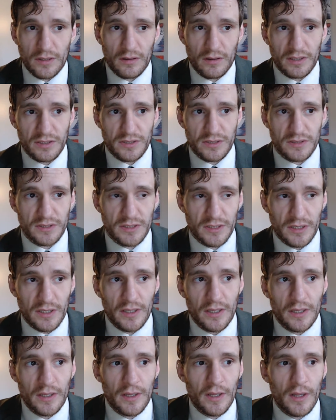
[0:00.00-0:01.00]
I just
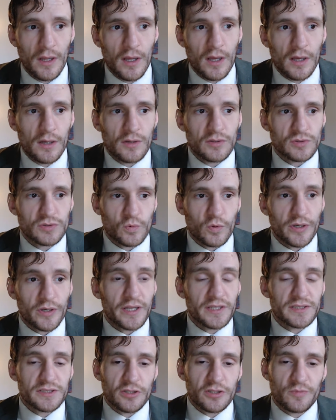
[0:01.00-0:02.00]
was
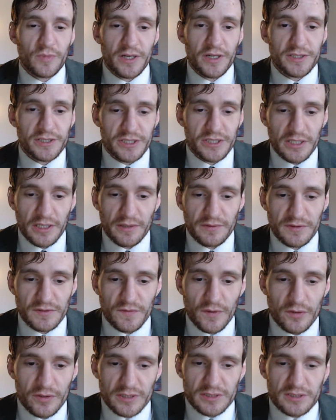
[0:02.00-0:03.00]
working so much, and I was
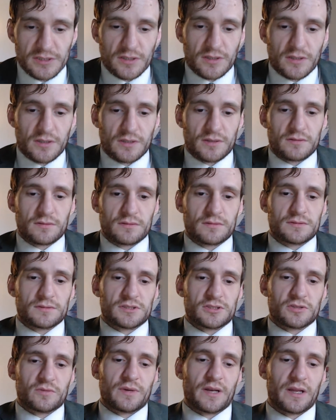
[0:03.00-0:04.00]
focused on
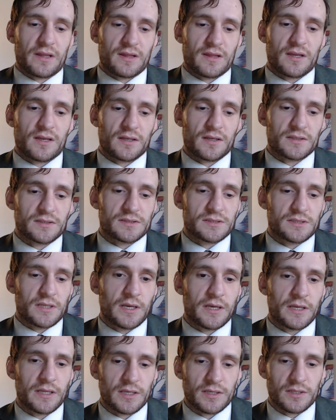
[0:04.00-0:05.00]
so many things
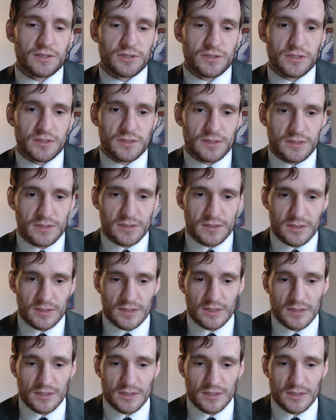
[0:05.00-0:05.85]
that you just